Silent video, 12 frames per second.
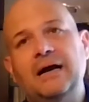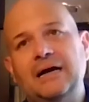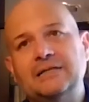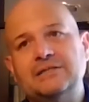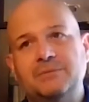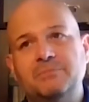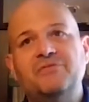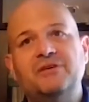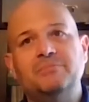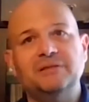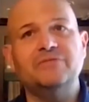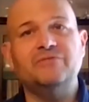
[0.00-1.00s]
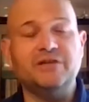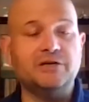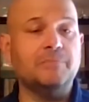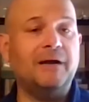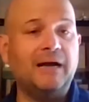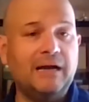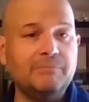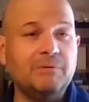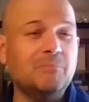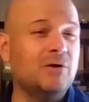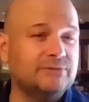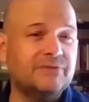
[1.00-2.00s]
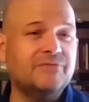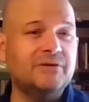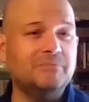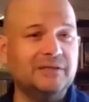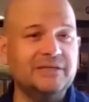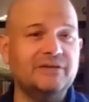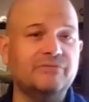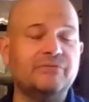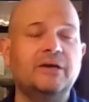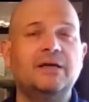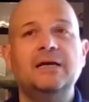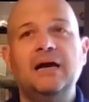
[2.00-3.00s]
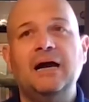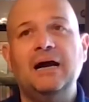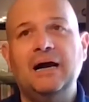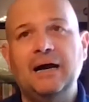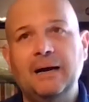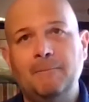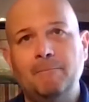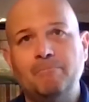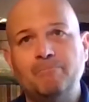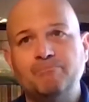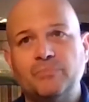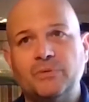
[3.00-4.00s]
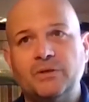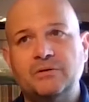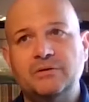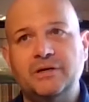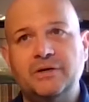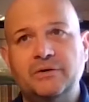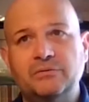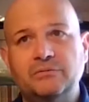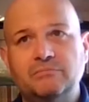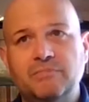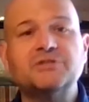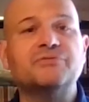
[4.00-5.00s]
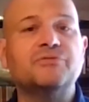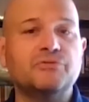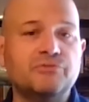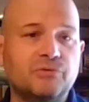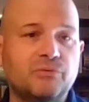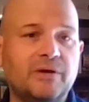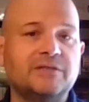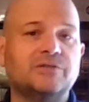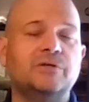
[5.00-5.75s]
Uh, some of them live nearby, but most of them live, um, you know, much further away.